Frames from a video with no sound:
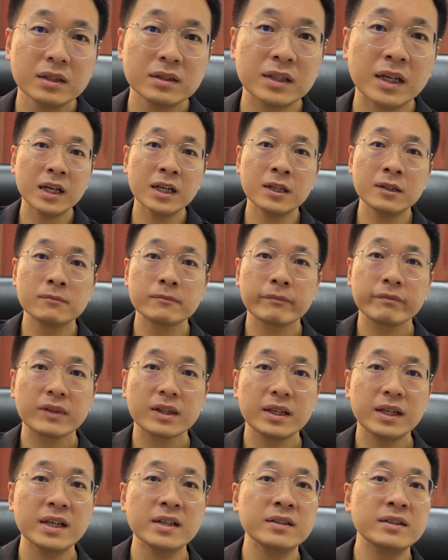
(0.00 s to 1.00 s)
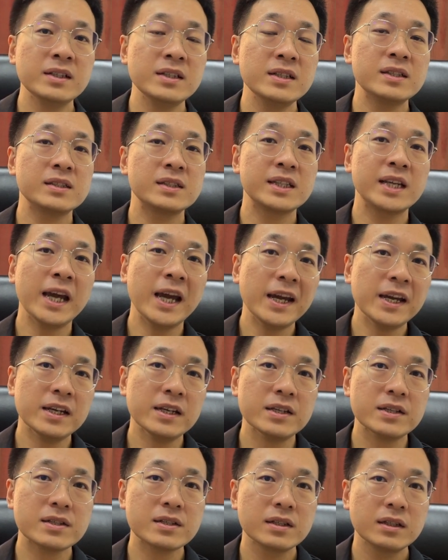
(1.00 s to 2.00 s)
Then in this
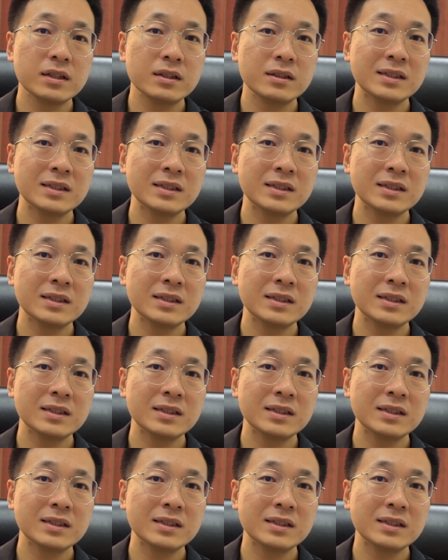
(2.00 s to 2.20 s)
case,